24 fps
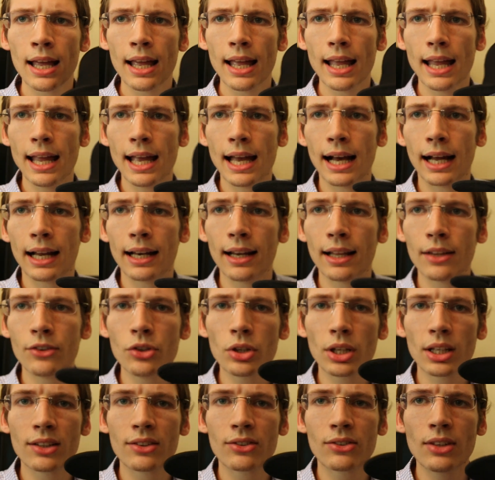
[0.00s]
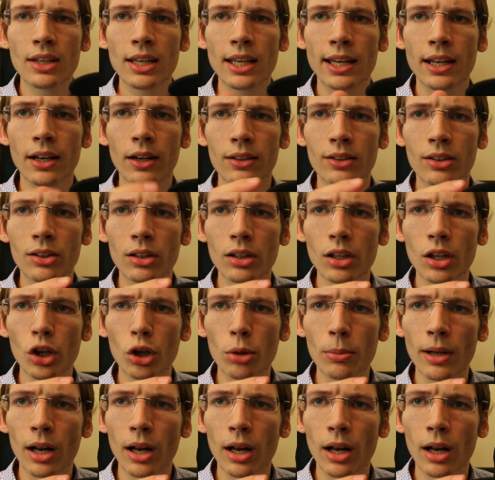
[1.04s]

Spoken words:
and as you can see here, it's a little